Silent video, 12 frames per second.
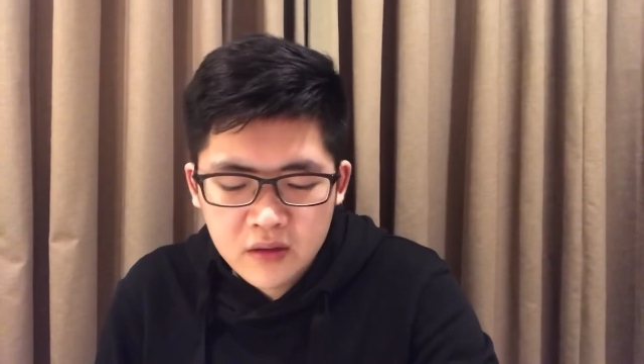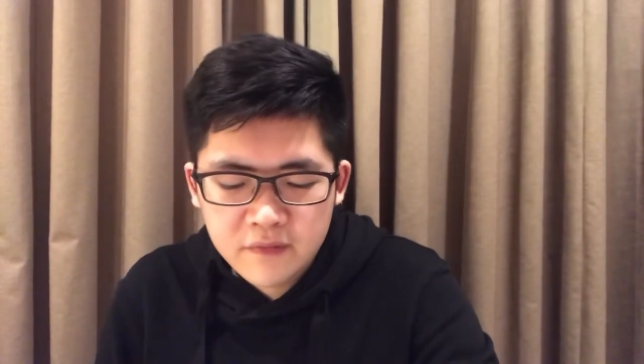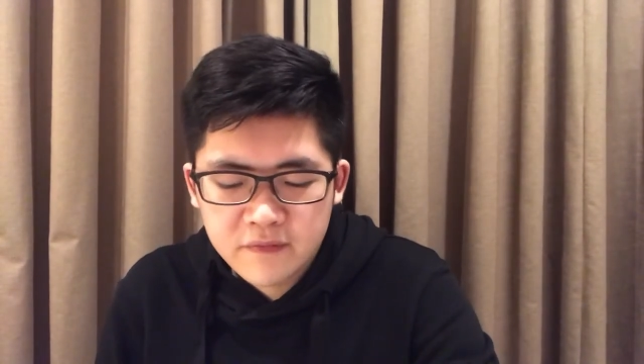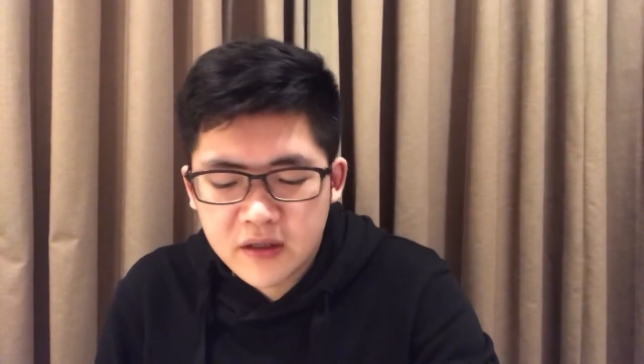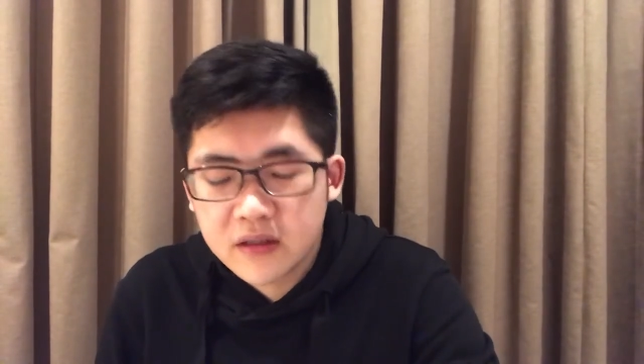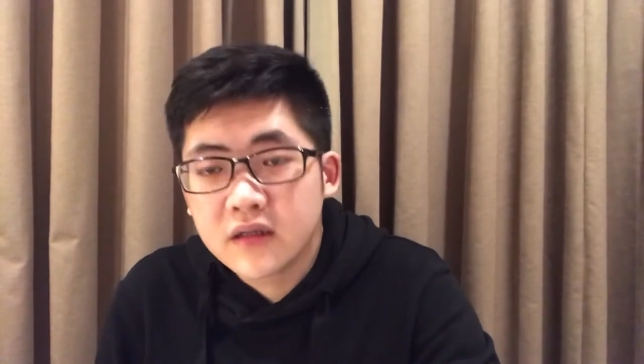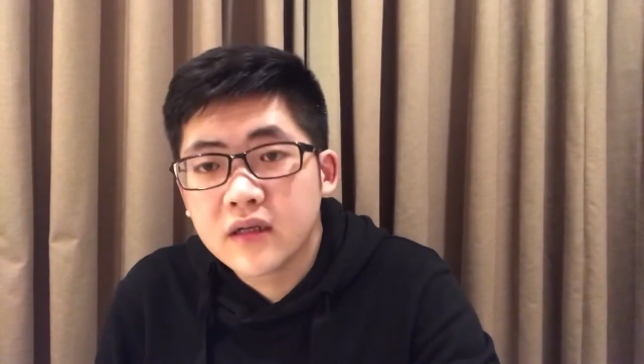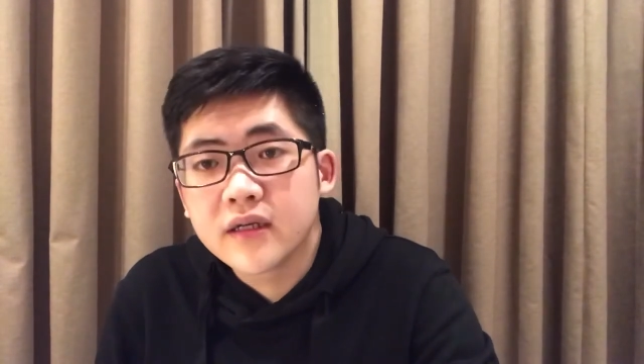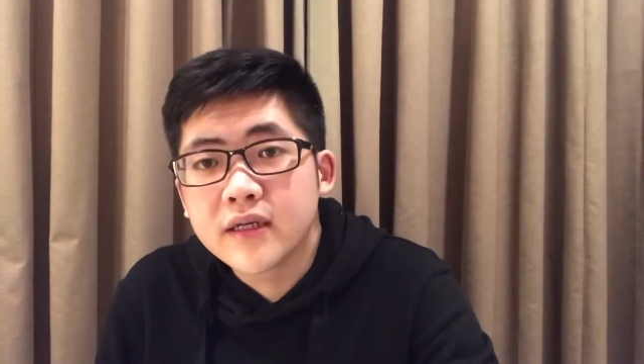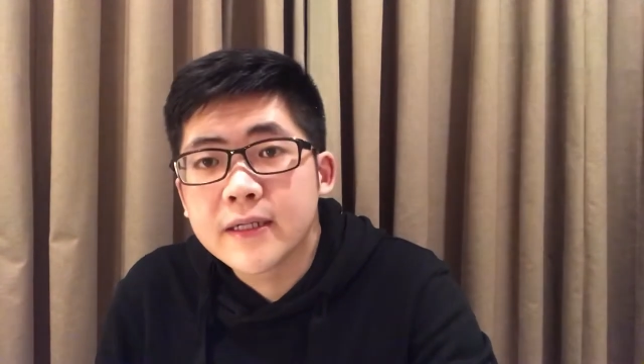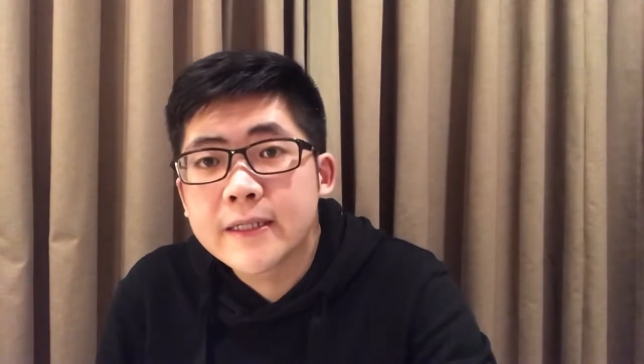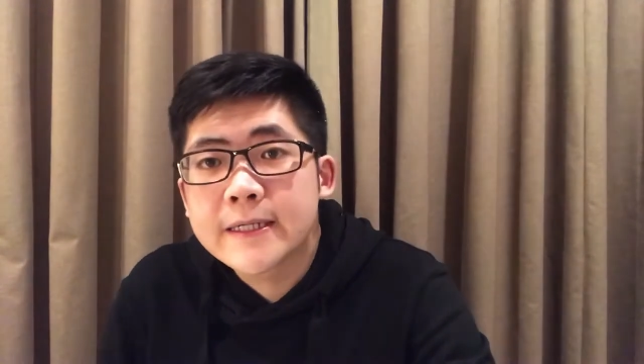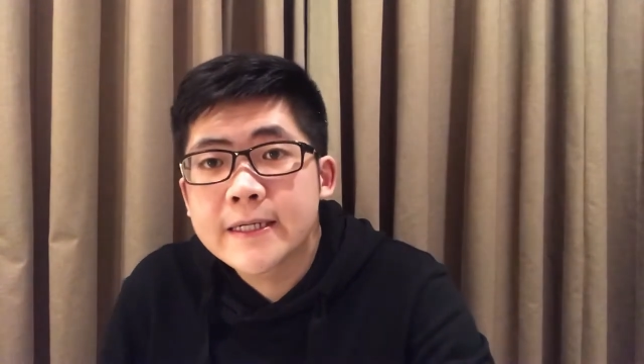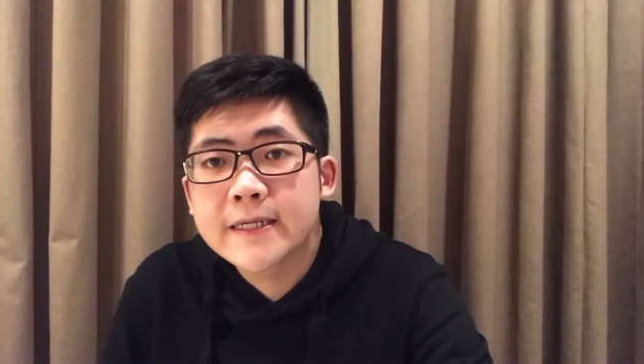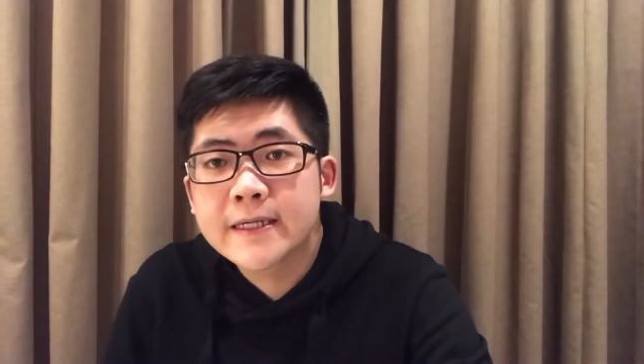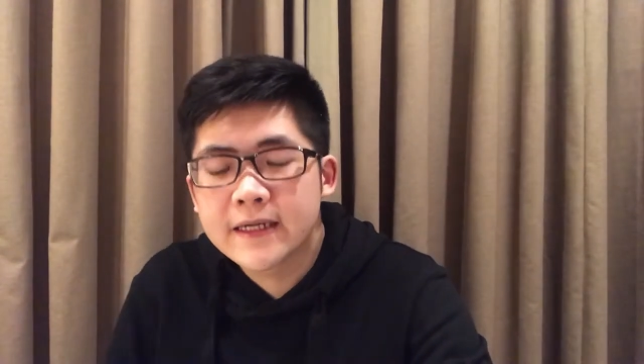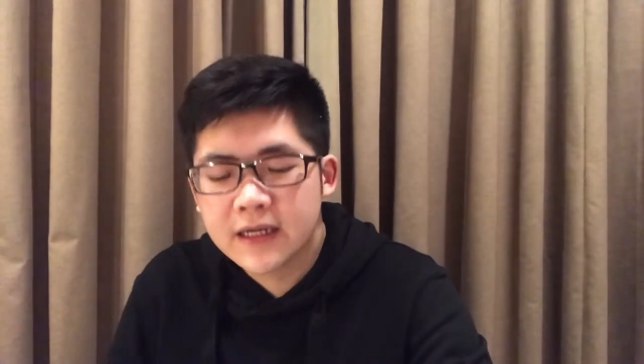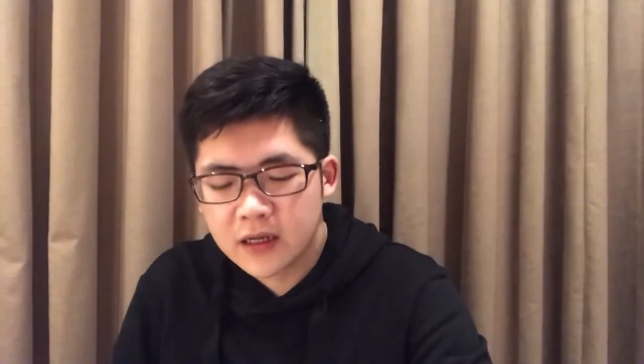Finally,
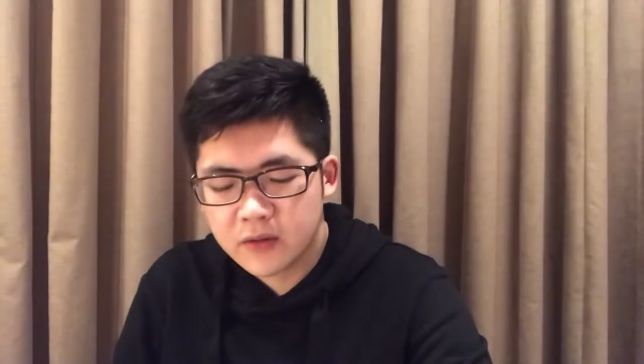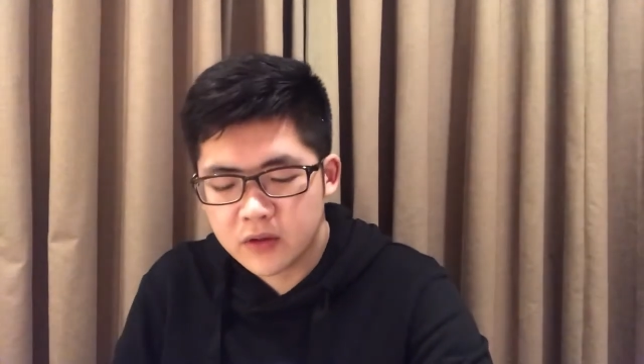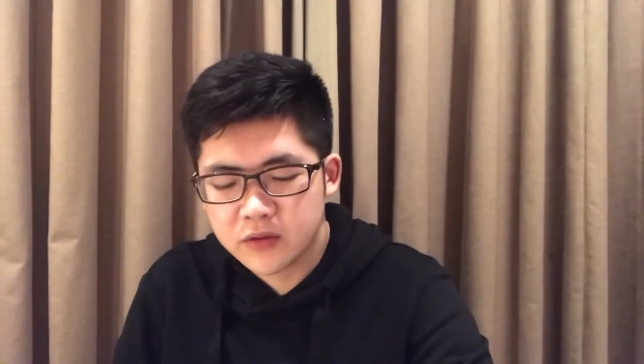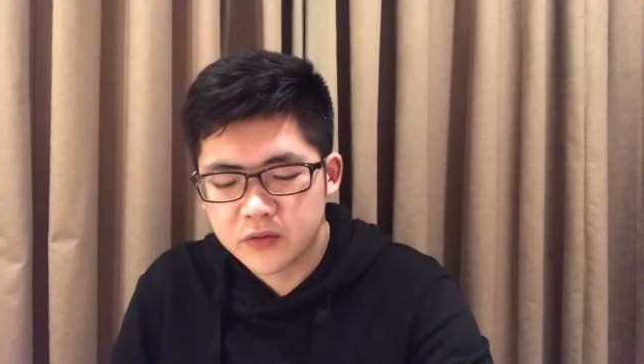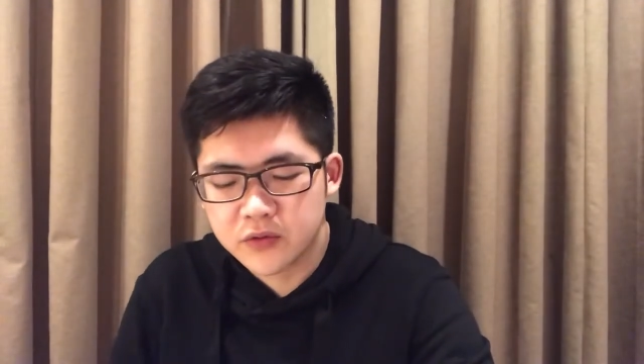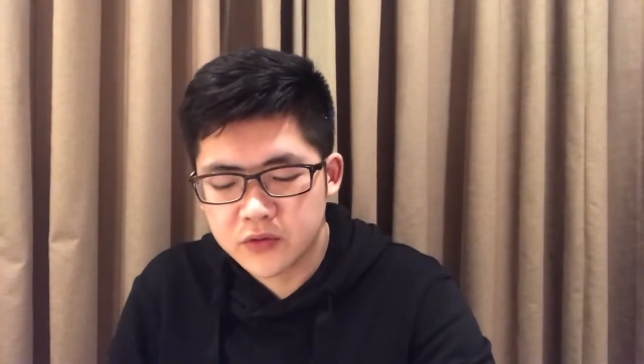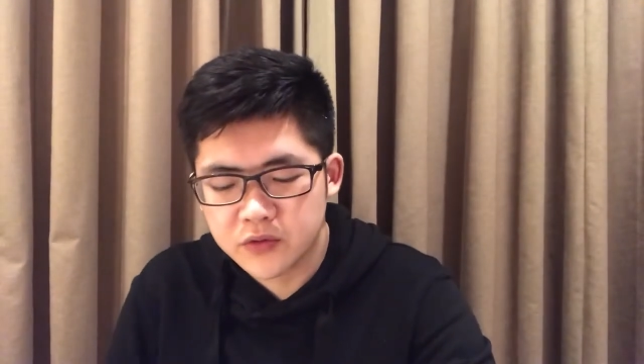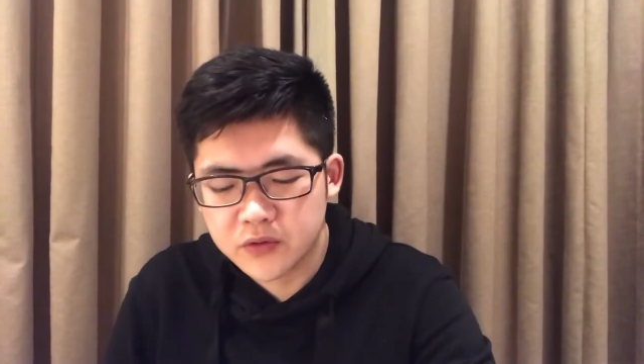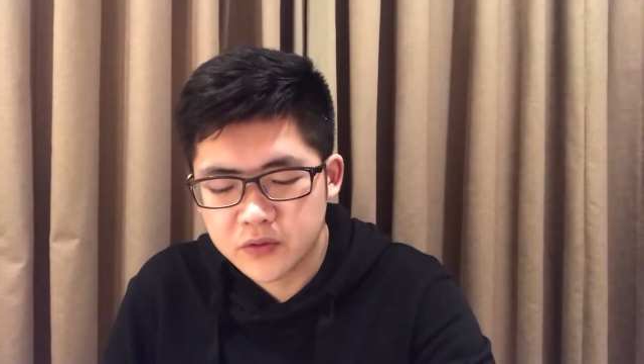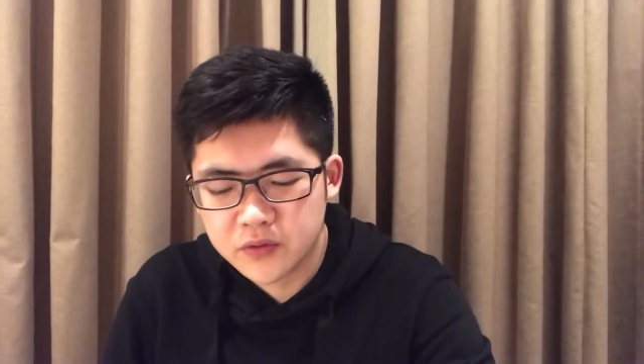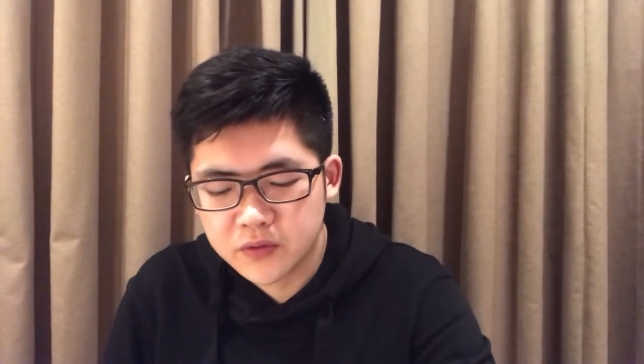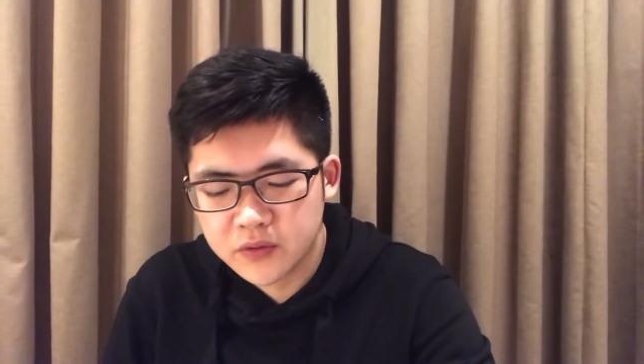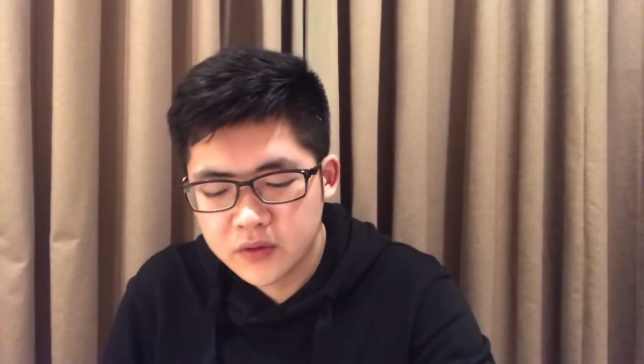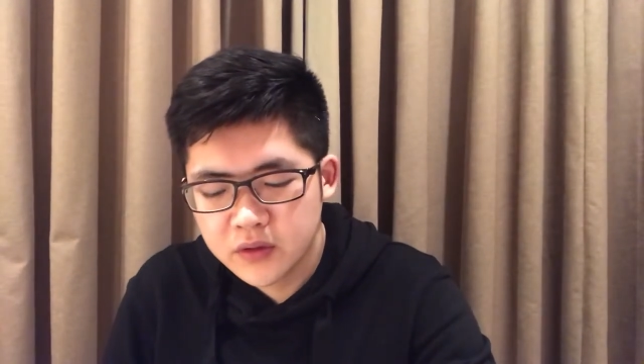I want to